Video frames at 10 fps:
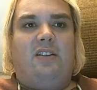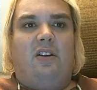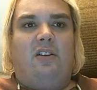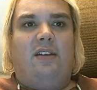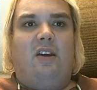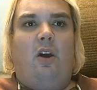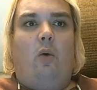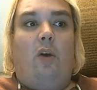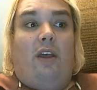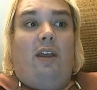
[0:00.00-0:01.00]
thinking, oh,
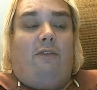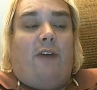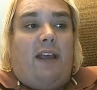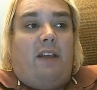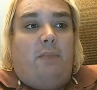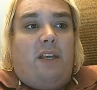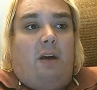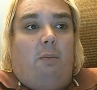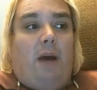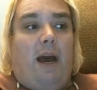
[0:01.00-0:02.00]
if I can become
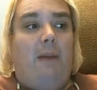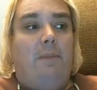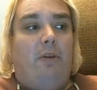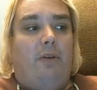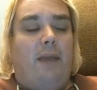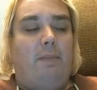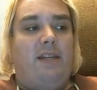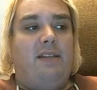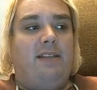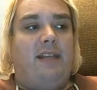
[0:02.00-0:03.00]
popular, that
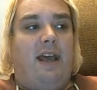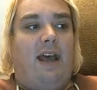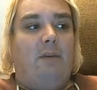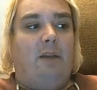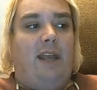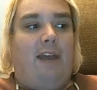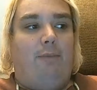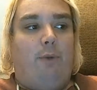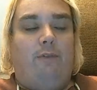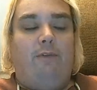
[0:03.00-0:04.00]
means that I'm going to have
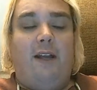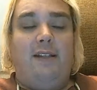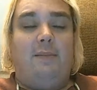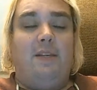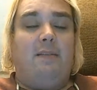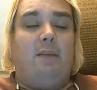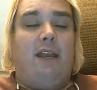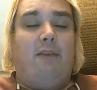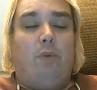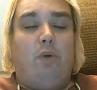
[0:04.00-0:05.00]
more friends. It means I'm going to
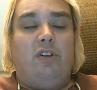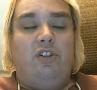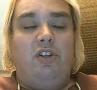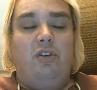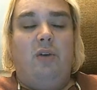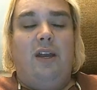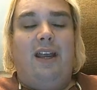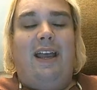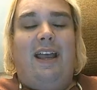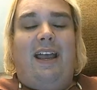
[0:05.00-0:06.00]
have more to do.
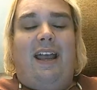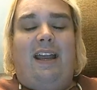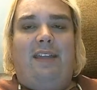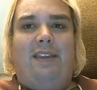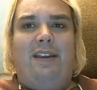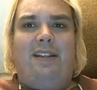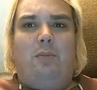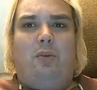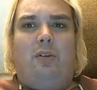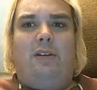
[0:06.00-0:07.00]
And I think it's
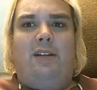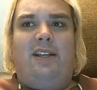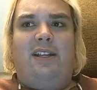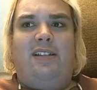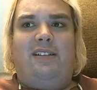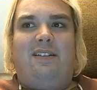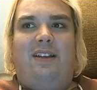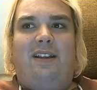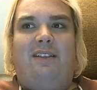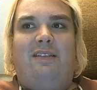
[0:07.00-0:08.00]
more, he's
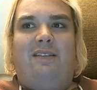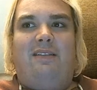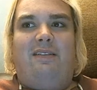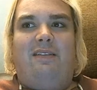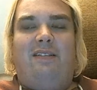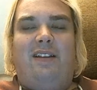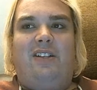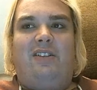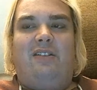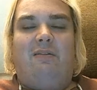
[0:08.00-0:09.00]
like,
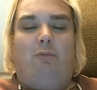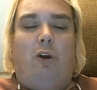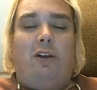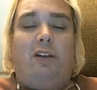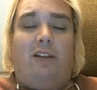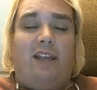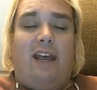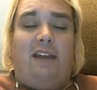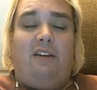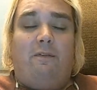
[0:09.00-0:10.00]
he's one,
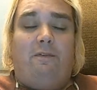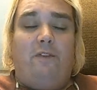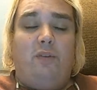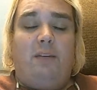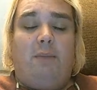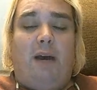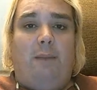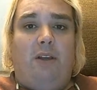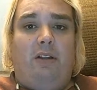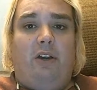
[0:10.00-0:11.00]
again, confusing
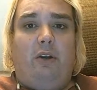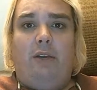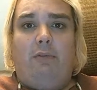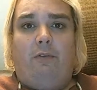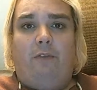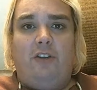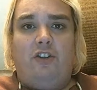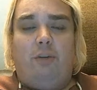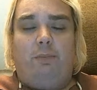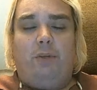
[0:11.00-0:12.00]
popularity with
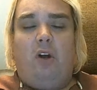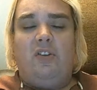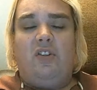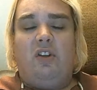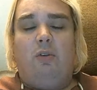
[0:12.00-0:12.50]
friendship, but also